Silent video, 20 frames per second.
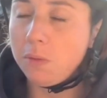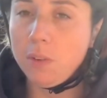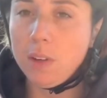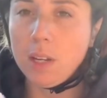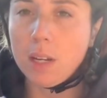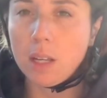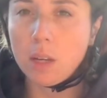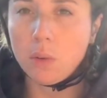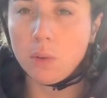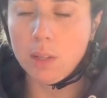
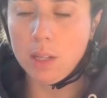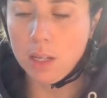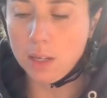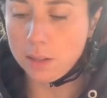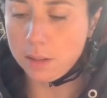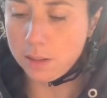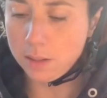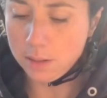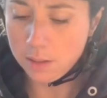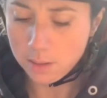feeling on the
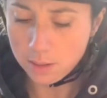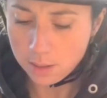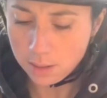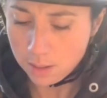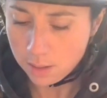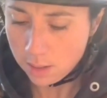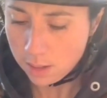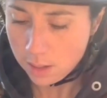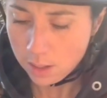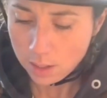other.
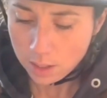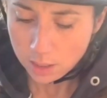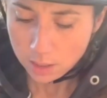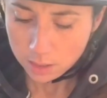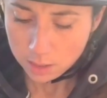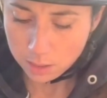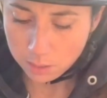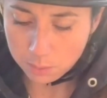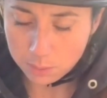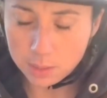
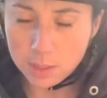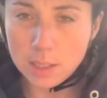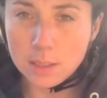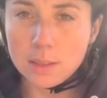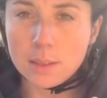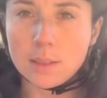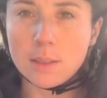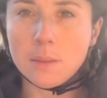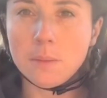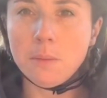You will need
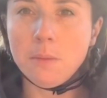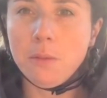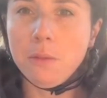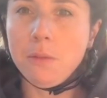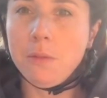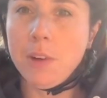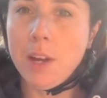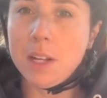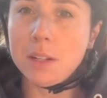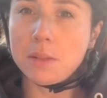some
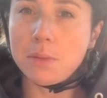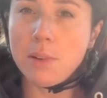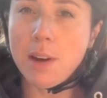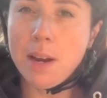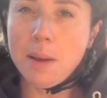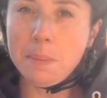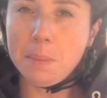vet wrap.